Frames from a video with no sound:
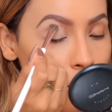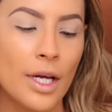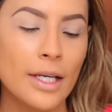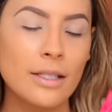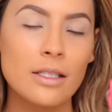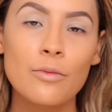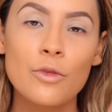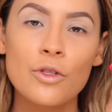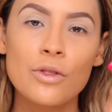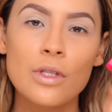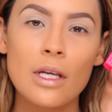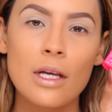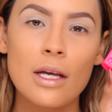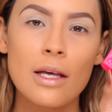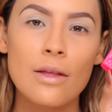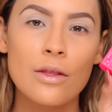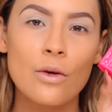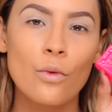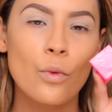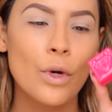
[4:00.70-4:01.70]
Next, I'm using
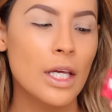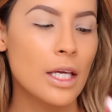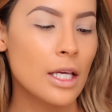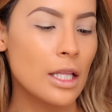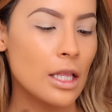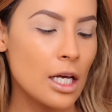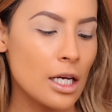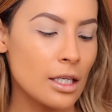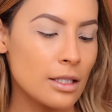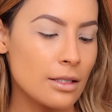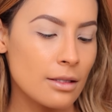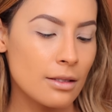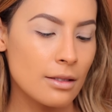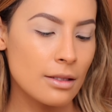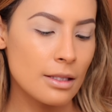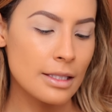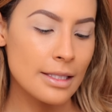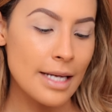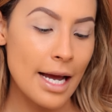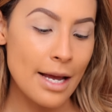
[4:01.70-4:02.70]
the Winky Lux. This
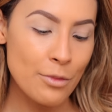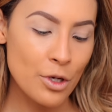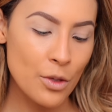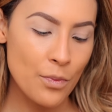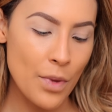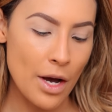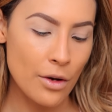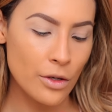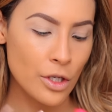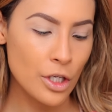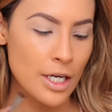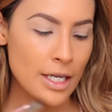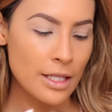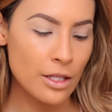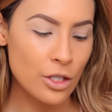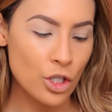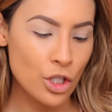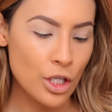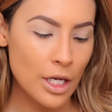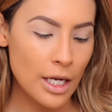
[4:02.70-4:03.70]
is a diamond powder in
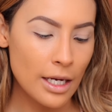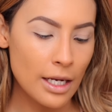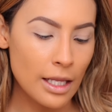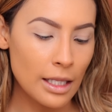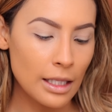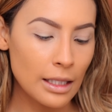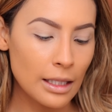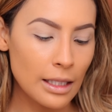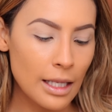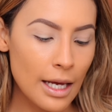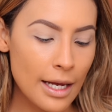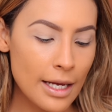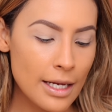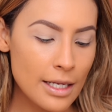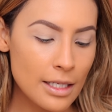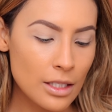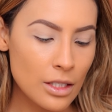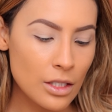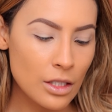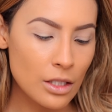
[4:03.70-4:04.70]
the shade
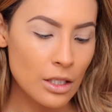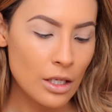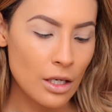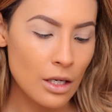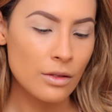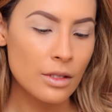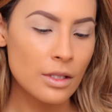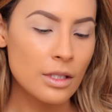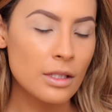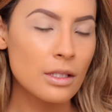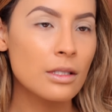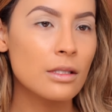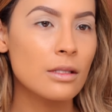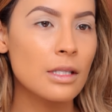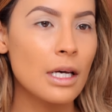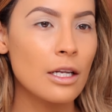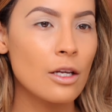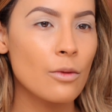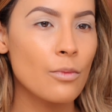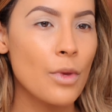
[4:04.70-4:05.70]
light. This is a
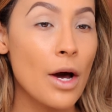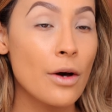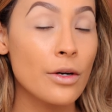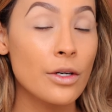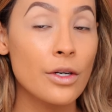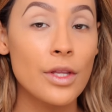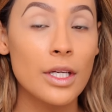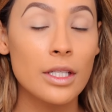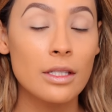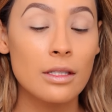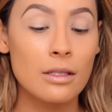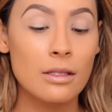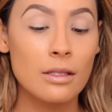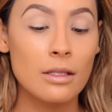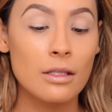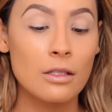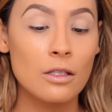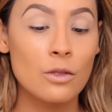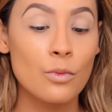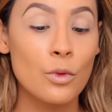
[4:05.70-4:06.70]
setting powder that's
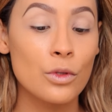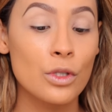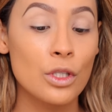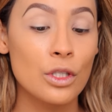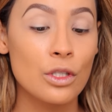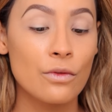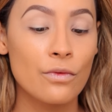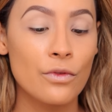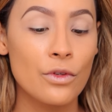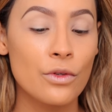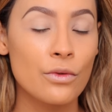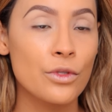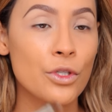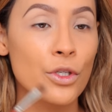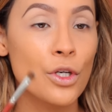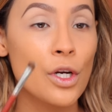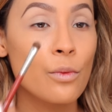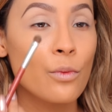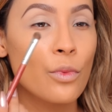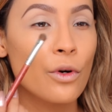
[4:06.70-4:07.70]
supposed to diffuse
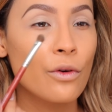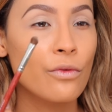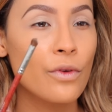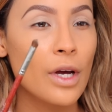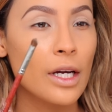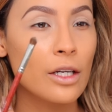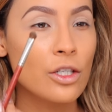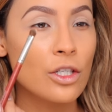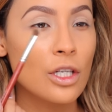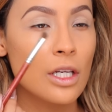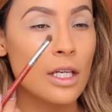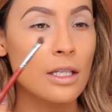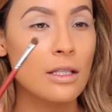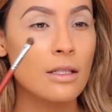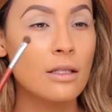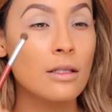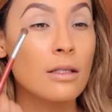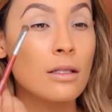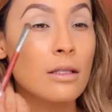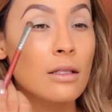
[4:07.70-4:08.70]
your
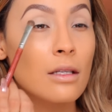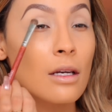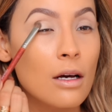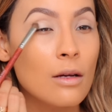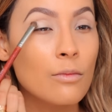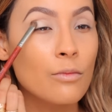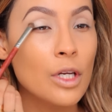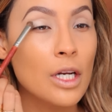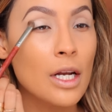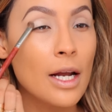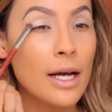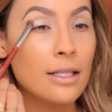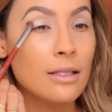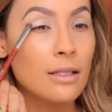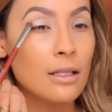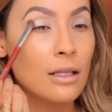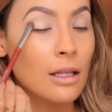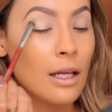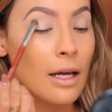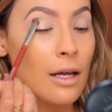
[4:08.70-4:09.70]
imperfections, be nice
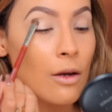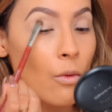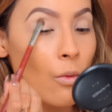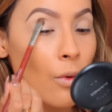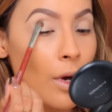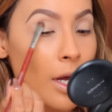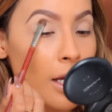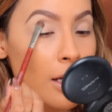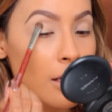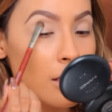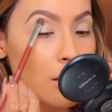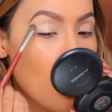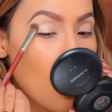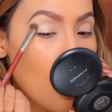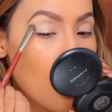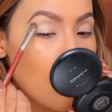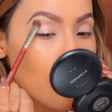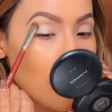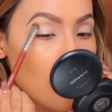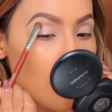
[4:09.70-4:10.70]
and lightweight.
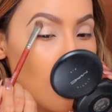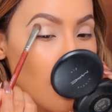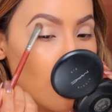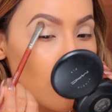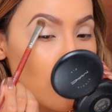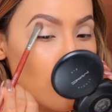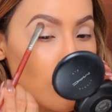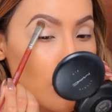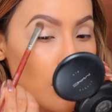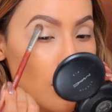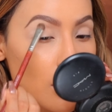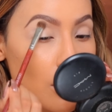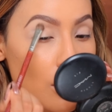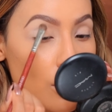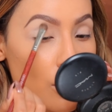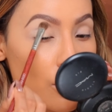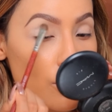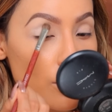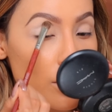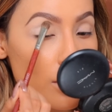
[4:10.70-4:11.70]
I'm gonna actually
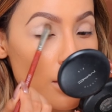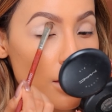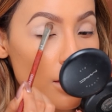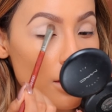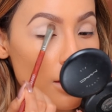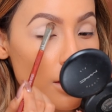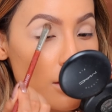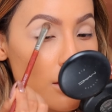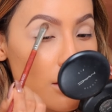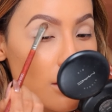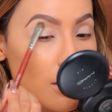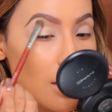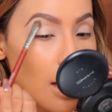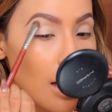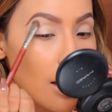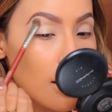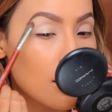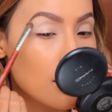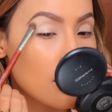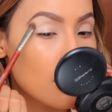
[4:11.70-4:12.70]
use this to
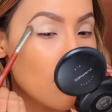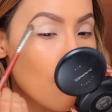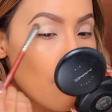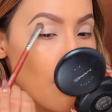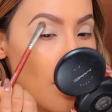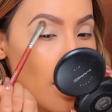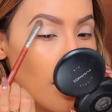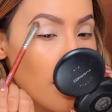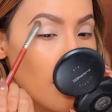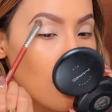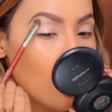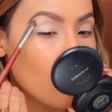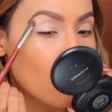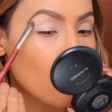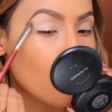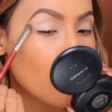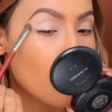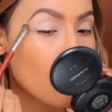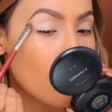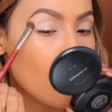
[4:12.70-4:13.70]
set my
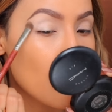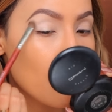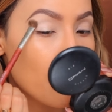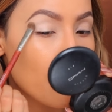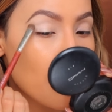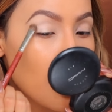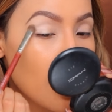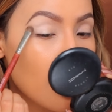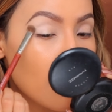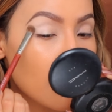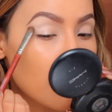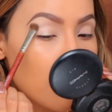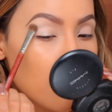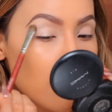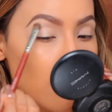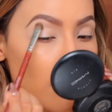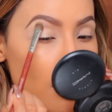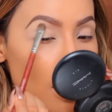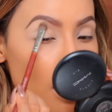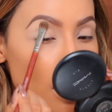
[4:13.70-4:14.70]
cream
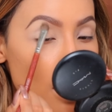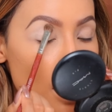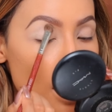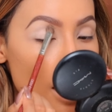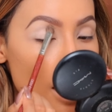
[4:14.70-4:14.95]
base.